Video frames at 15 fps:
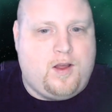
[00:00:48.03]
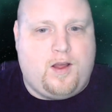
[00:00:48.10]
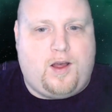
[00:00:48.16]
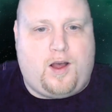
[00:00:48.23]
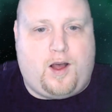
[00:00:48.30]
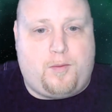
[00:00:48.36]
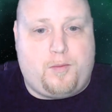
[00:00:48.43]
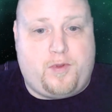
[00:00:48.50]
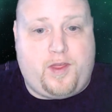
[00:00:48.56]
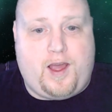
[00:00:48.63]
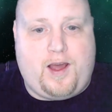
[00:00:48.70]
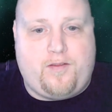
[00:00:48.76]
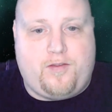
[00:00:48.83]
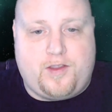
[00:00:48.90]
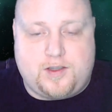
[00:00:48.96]
But they
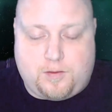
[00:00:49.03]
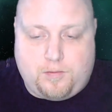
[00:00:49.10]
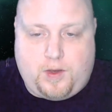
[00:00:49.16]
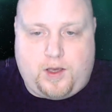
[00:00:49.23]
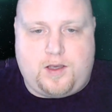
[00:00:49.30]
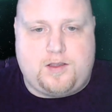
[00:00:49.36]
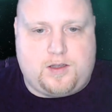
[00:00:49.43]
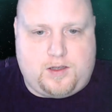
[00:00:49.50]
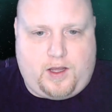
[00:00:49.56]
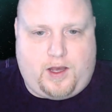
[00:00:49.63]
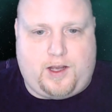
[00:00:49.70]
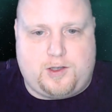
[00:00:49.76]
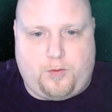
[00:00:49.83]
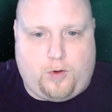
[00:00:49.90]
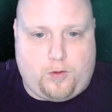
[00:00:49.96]
have this amazing
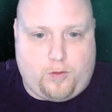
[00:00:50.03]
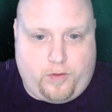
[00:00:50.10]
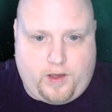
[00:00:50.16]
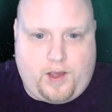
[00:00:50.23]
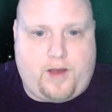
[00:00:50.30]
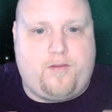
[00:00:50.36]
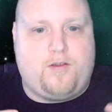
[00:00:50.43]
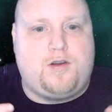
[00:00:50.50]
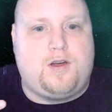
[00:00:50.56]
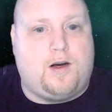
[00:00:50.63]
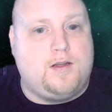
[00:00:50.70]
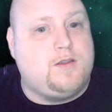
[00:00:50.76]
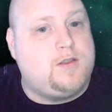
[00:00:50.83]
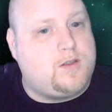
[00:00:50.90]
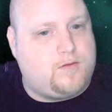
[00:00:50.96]
dashboard where they have
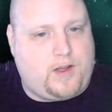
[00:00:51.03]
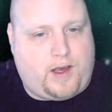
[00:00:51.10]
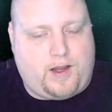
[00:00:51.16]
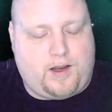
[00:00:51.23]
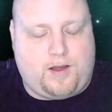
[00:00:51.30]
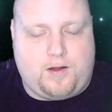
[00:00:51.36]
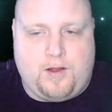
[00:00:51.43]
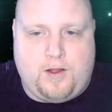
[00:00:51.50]
tons of data.